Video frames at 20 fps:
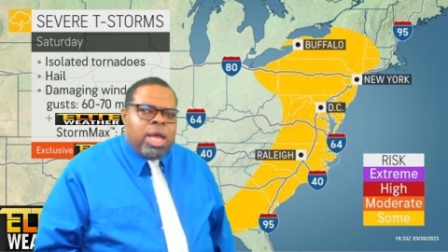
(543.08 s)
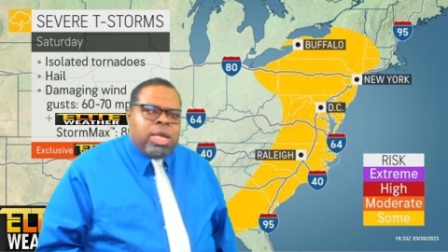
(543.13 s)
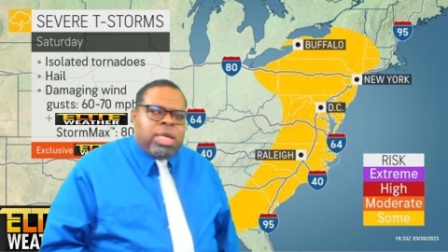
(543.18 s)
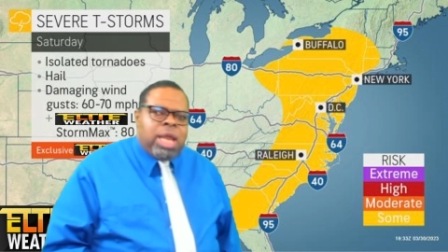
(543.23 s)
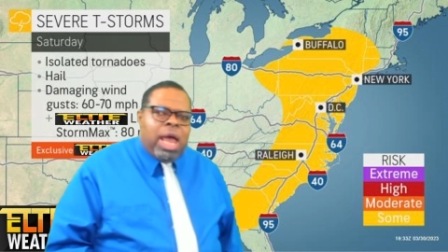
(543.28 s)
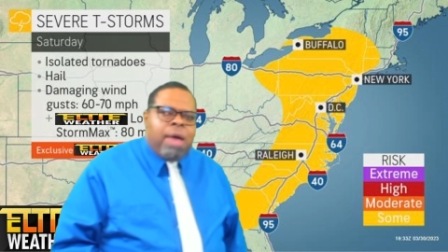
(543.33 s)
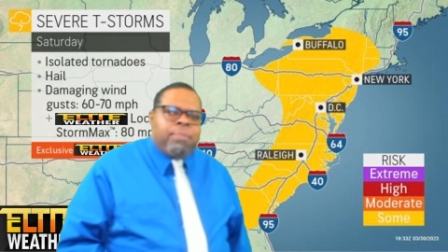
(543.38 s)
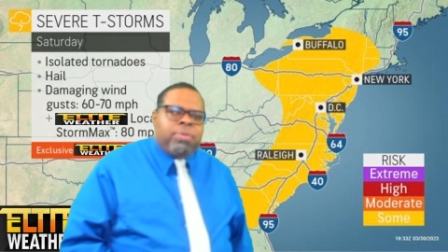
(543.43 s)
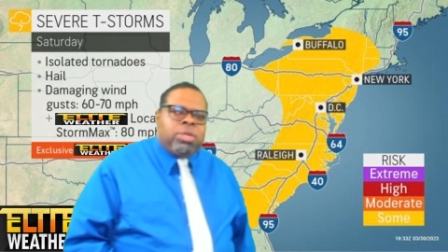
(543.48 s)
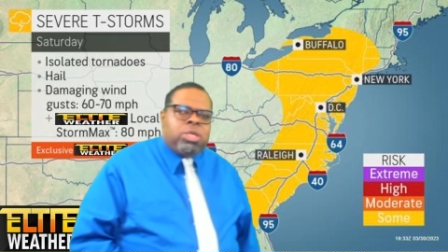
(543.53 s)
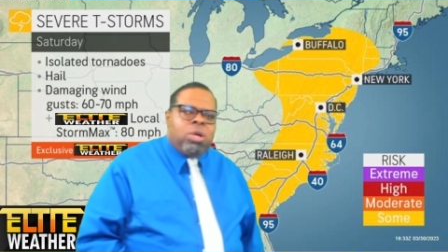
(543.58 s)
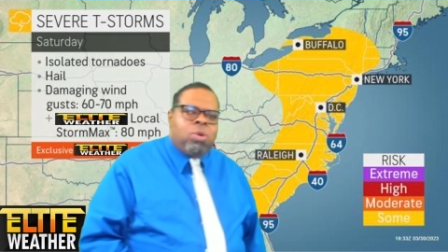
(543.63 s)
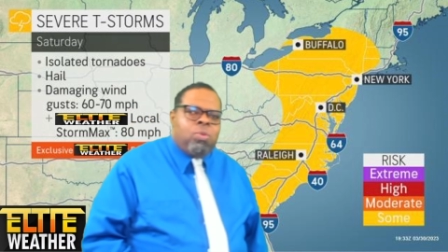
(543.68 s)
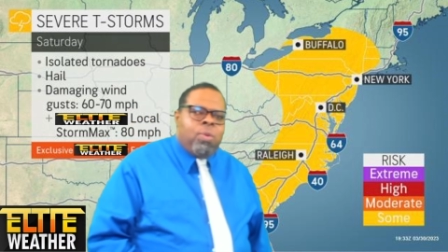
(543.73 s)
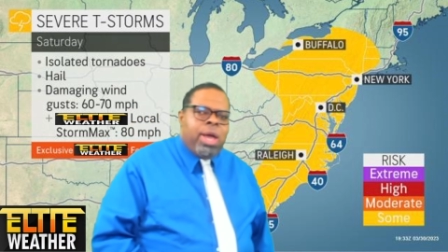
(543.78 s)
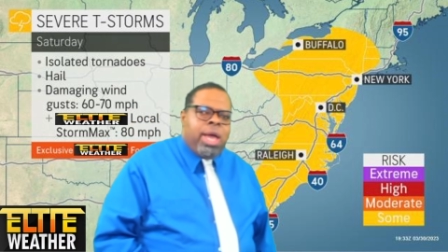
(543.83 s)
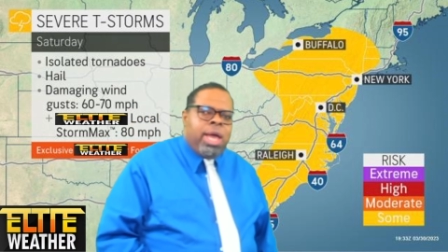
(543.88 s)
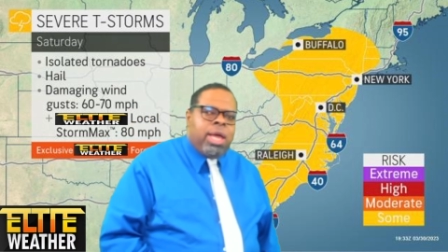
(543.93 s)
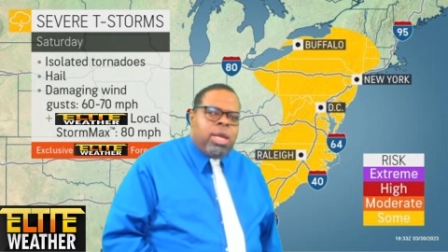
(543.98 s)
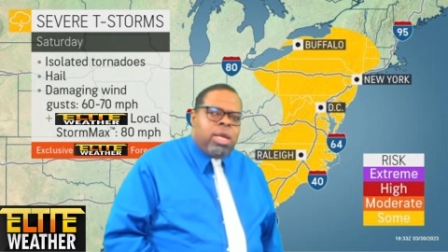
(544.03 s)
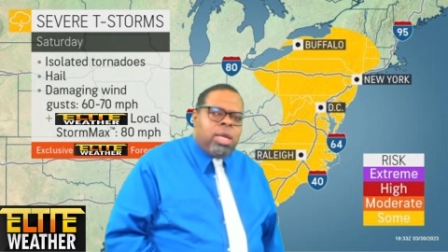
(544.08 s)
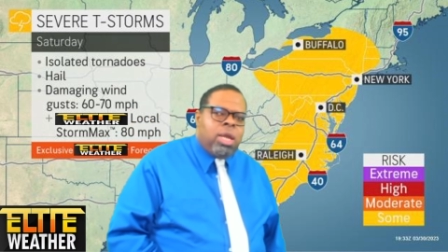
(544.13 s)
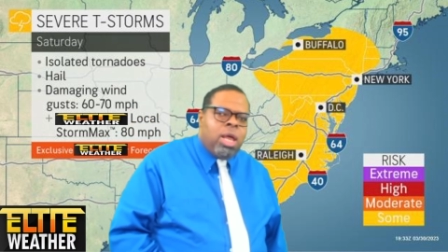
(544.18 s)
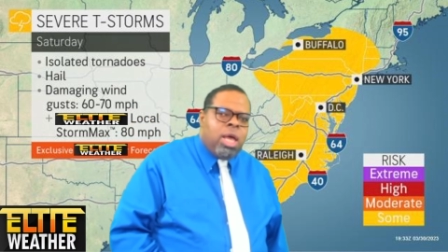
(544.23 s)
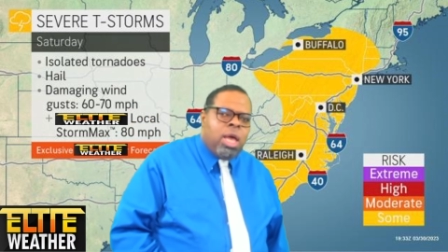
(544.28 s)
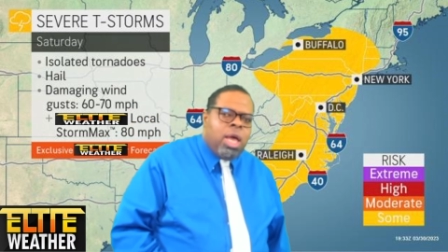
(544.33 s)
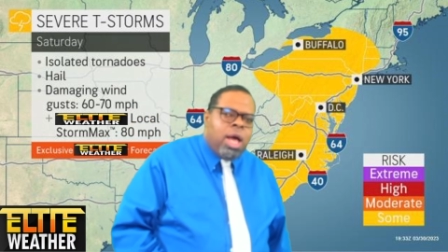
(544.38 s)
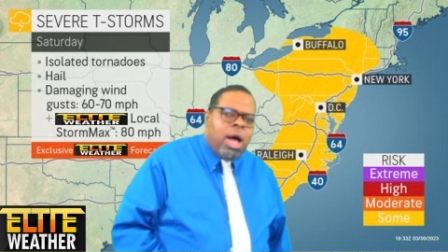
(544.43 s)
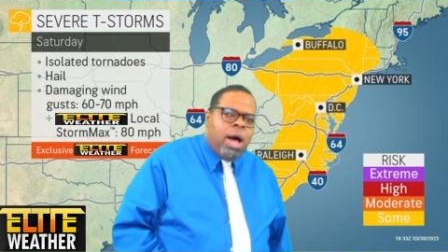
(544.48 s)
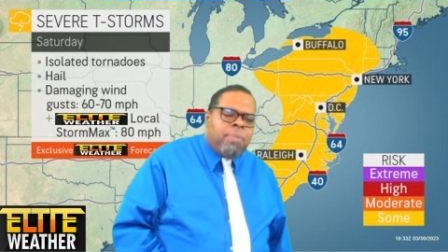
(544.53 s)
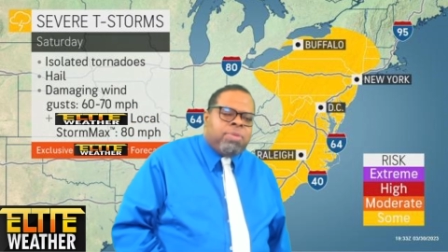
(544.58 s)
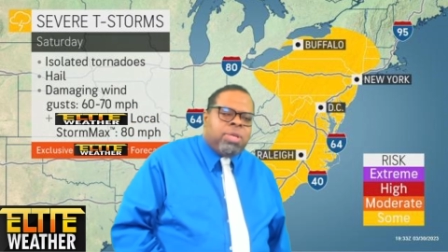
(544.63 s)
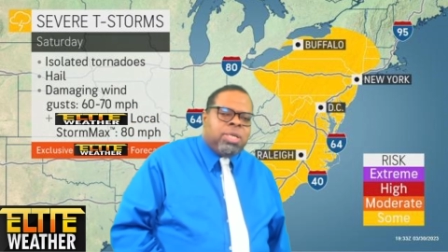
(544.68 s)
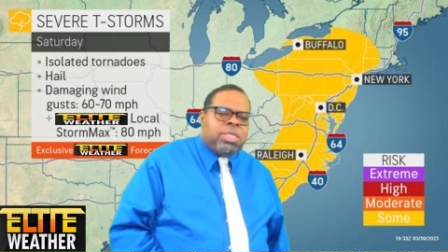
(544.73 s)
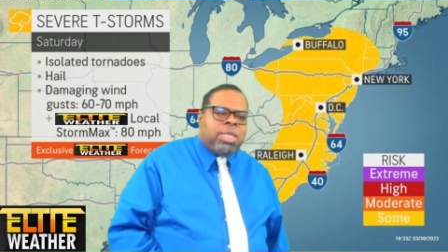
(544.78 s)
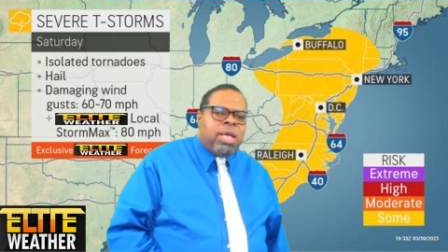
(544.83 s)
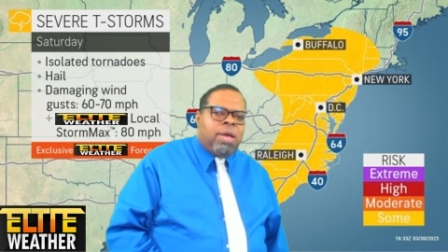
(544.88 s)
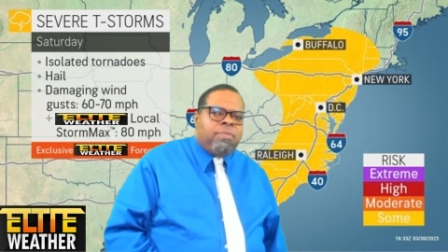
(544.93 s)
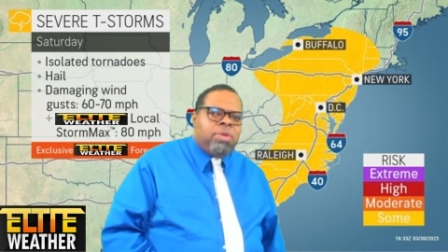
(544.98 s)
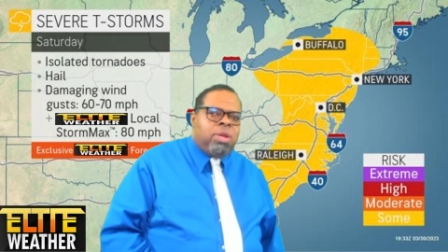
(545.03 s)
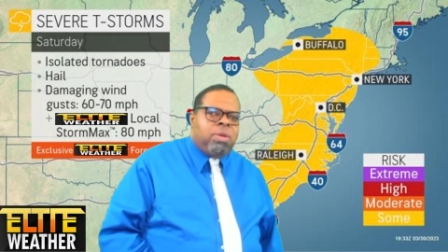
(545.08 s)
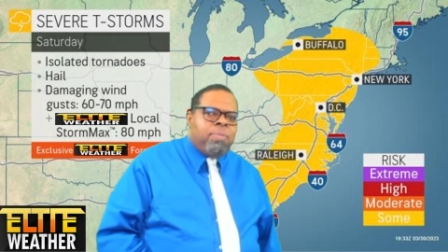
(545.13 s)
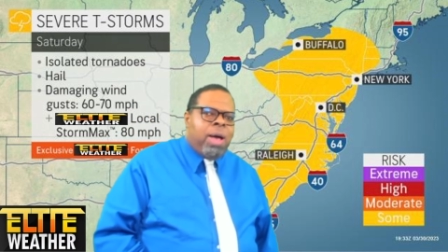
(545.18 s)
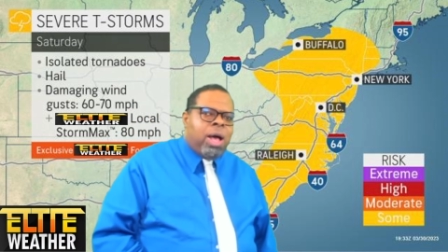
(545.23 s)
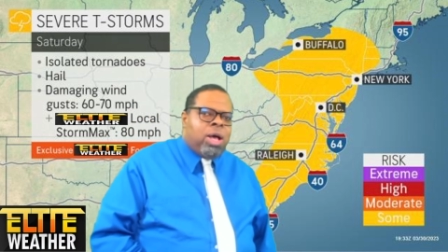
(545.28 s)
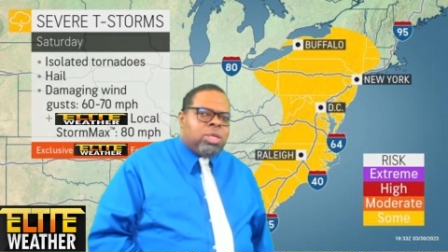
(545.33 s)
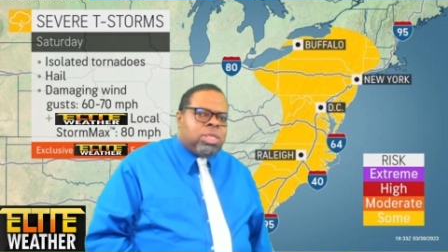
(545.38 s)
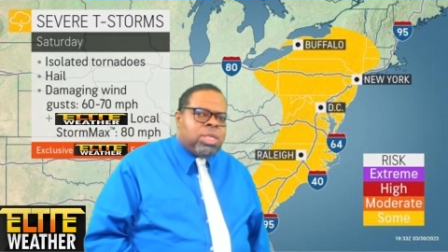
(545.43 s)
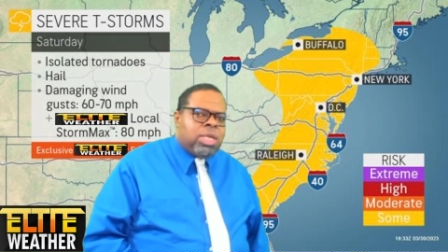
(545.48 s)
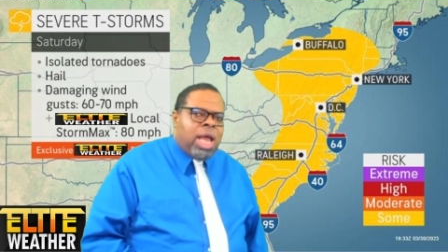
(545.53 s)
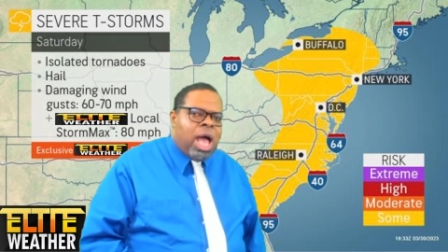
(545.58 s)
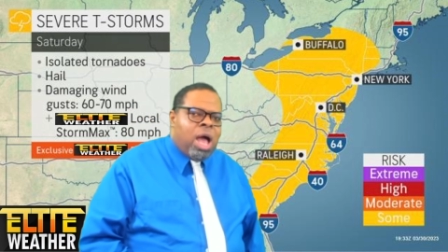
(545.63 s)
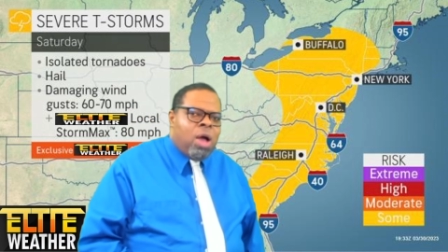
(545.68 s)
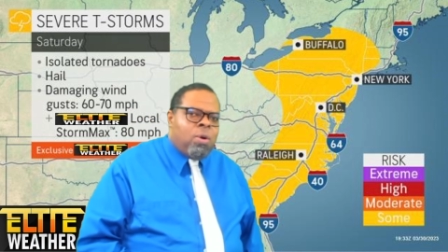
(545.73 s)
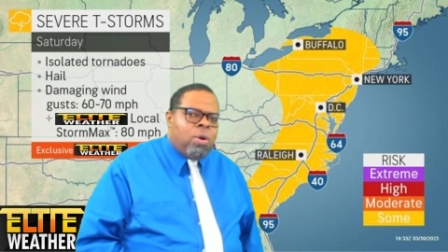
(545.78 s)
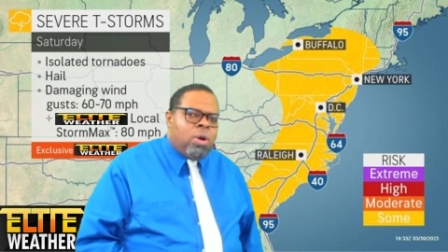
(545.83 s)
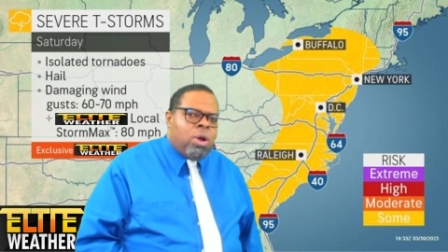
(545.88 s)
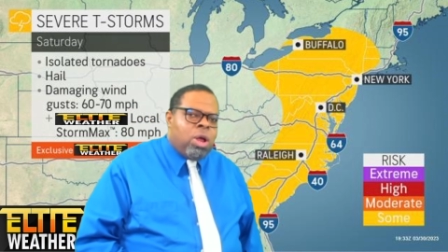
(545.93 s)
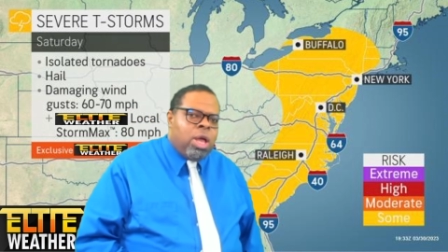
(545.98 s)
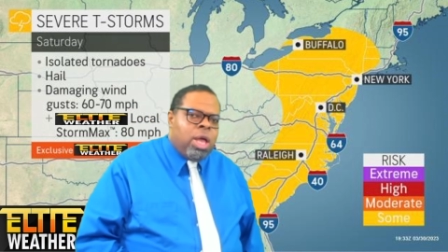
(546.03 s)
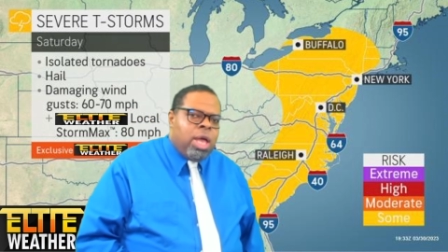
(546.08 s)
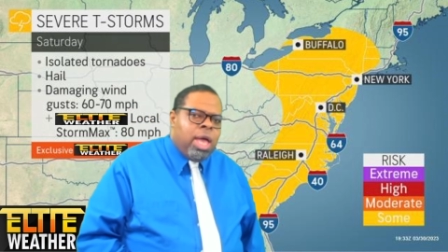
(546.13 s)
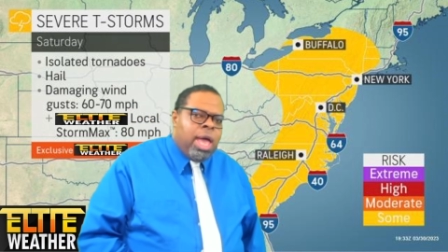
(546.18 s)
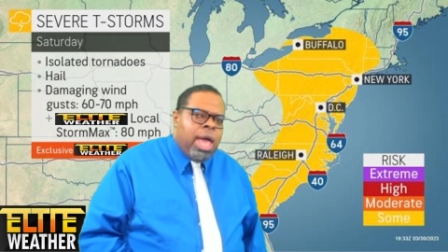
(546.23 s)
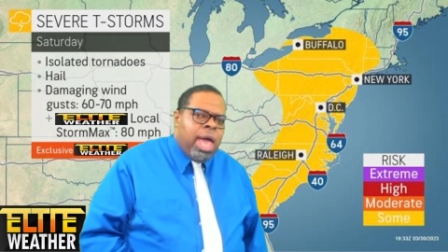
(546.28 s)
damaging wind up to 70 miles an hour,